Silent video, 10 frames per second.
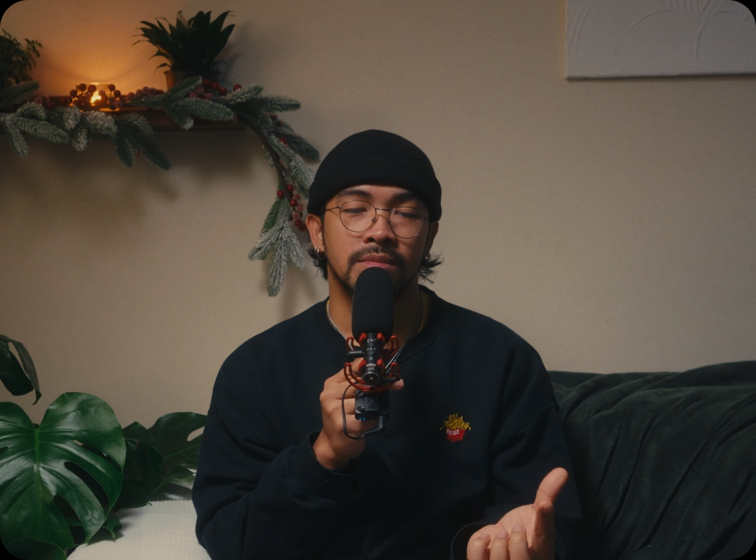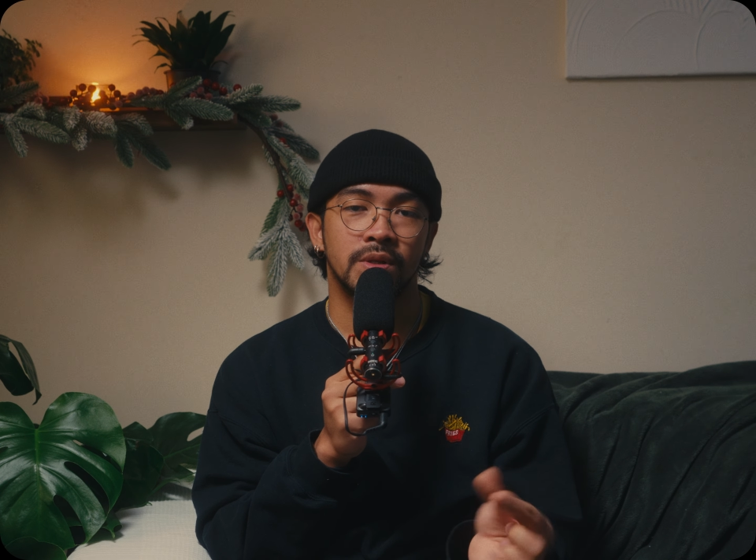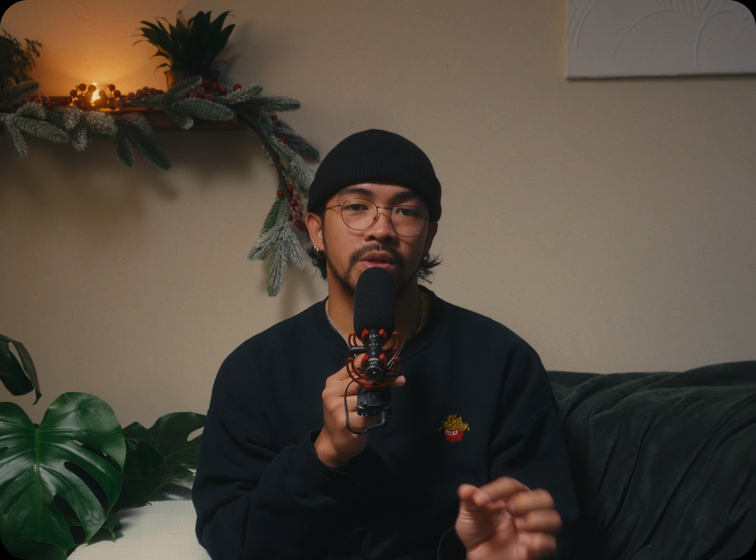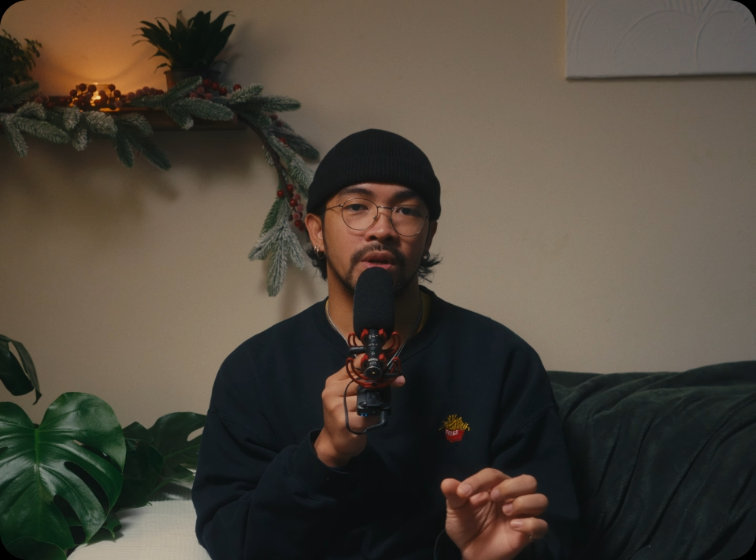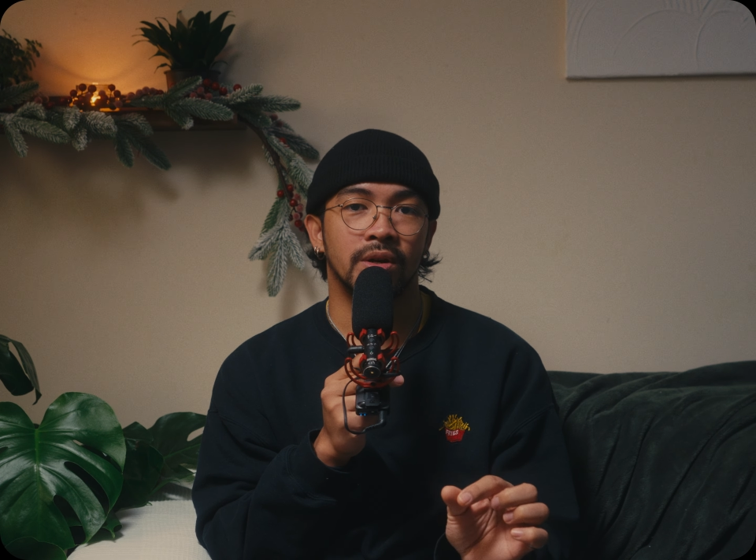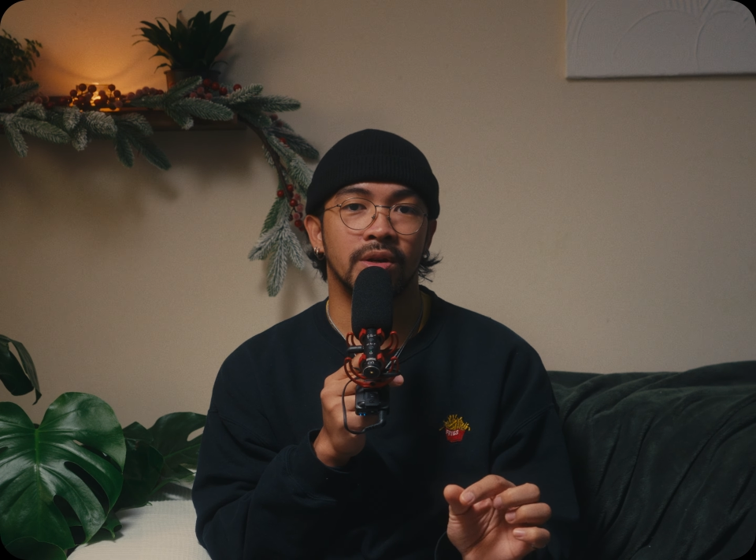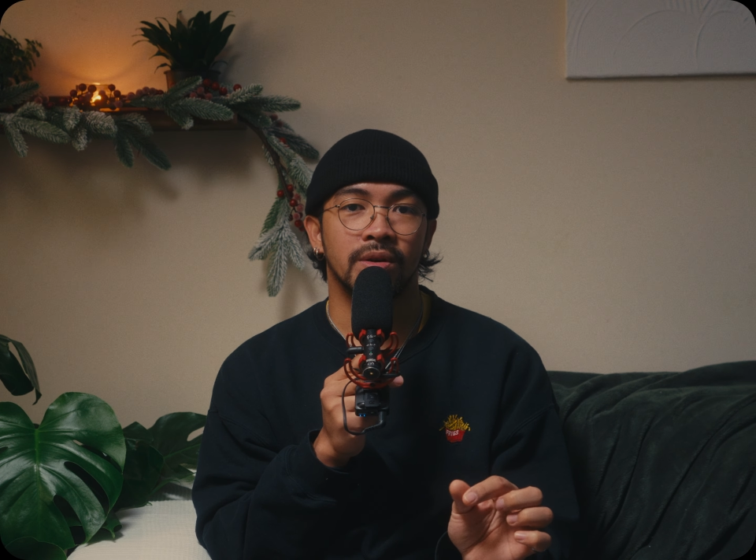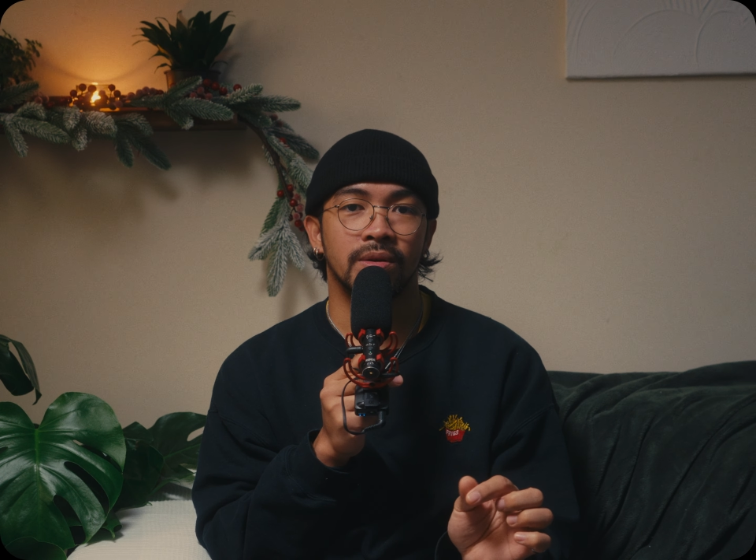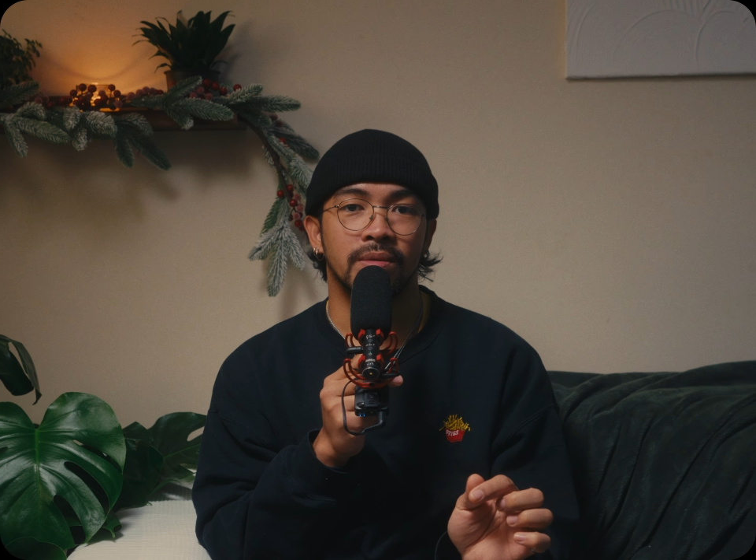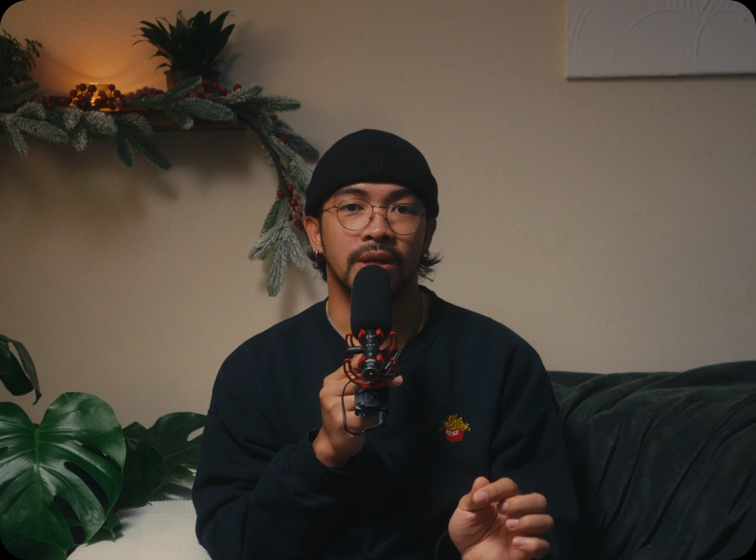so
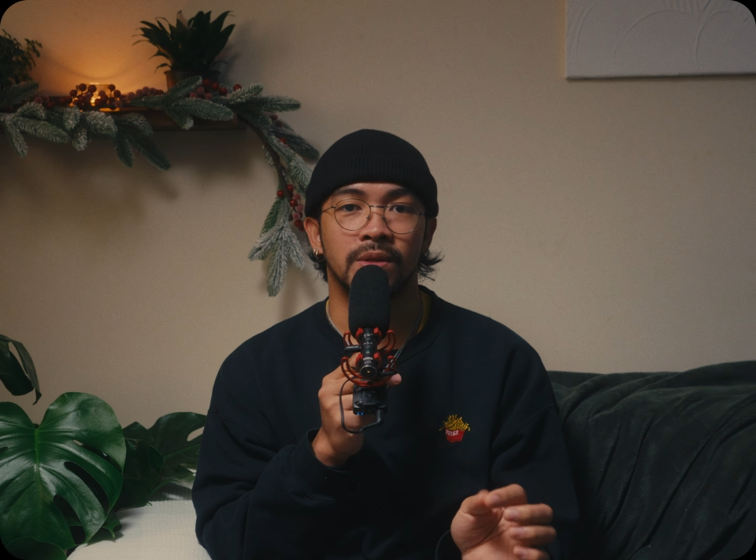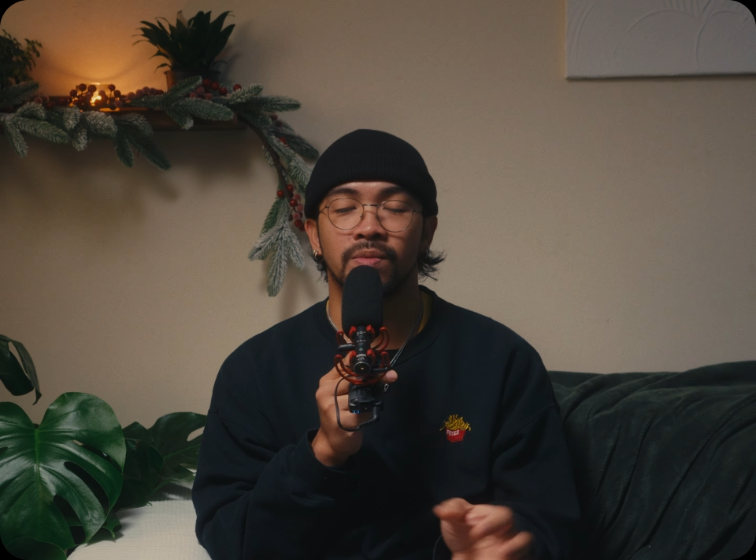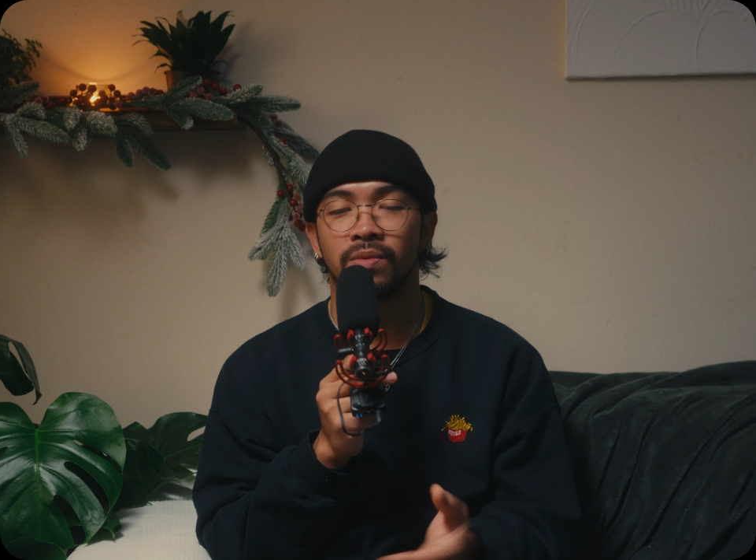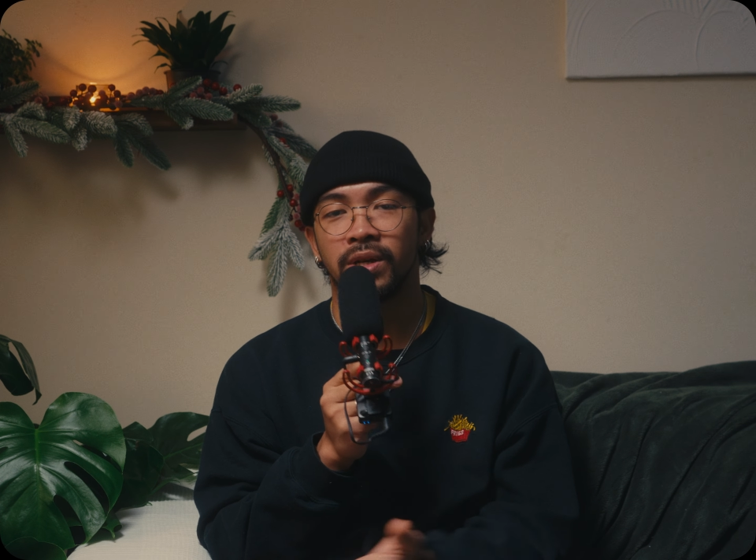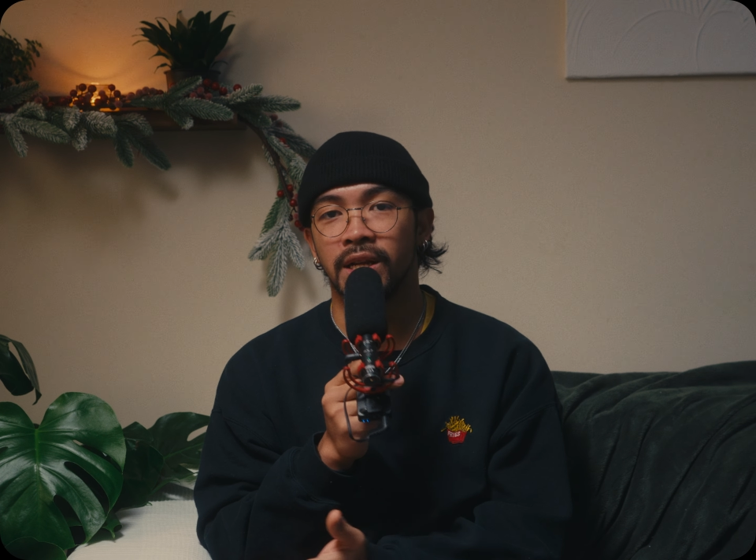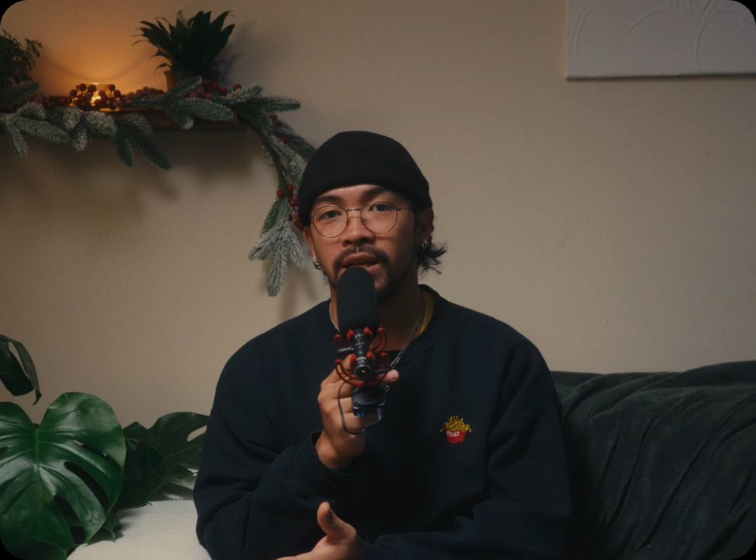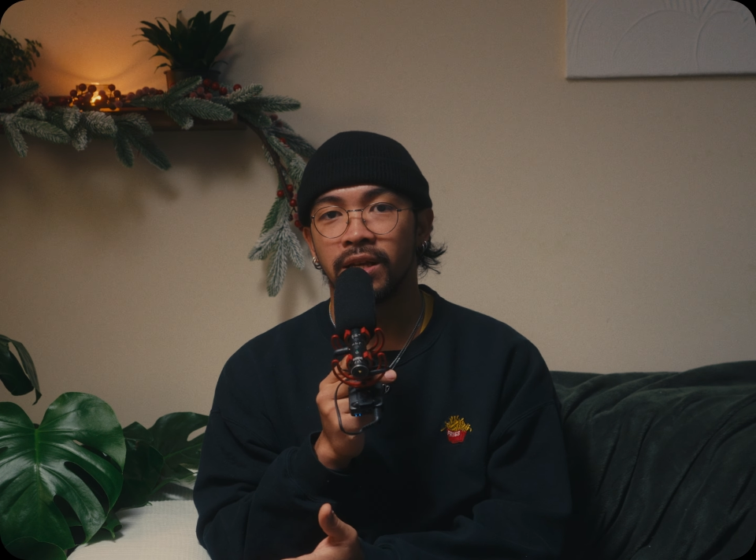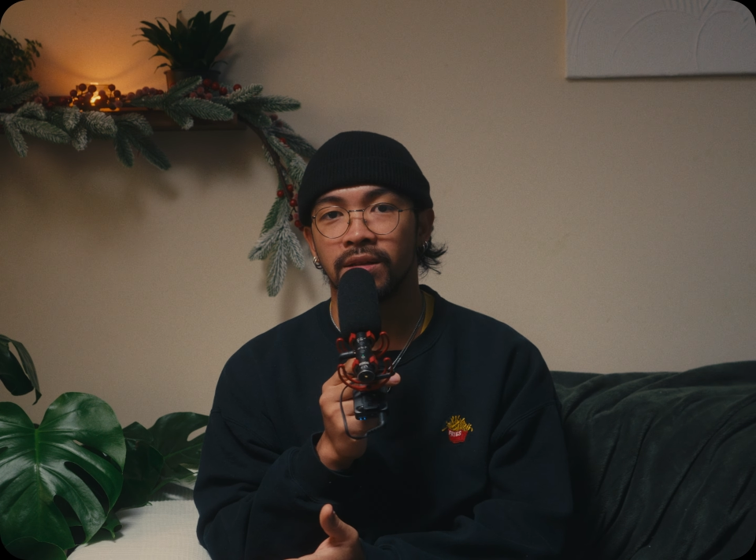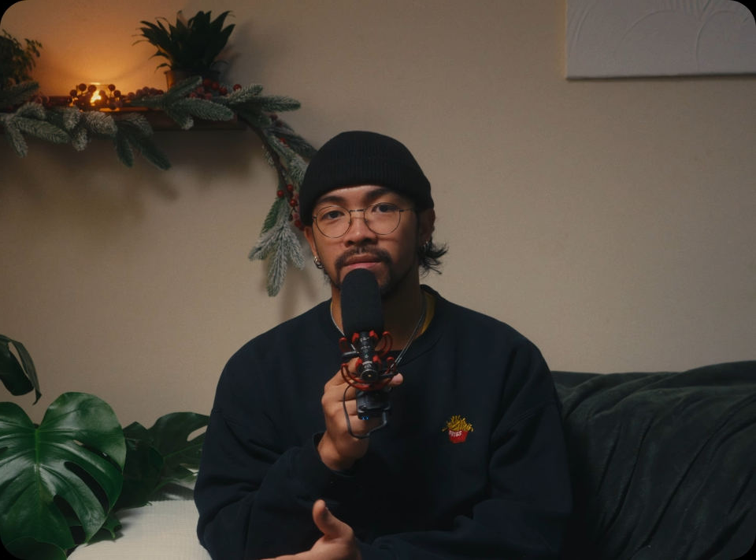it's really